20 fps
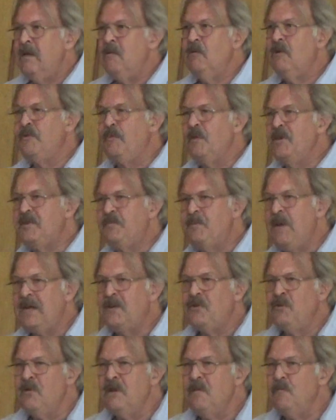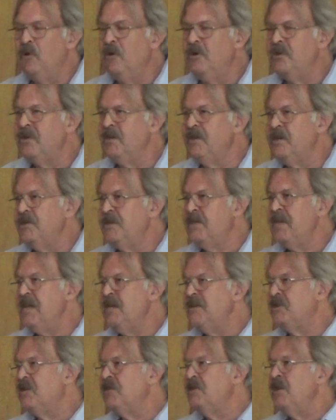With respect to emerging
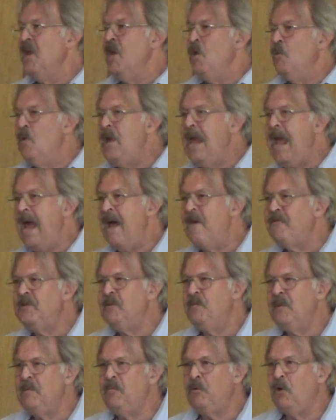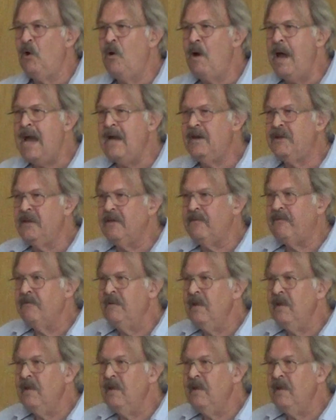diseases, we have to be proactive.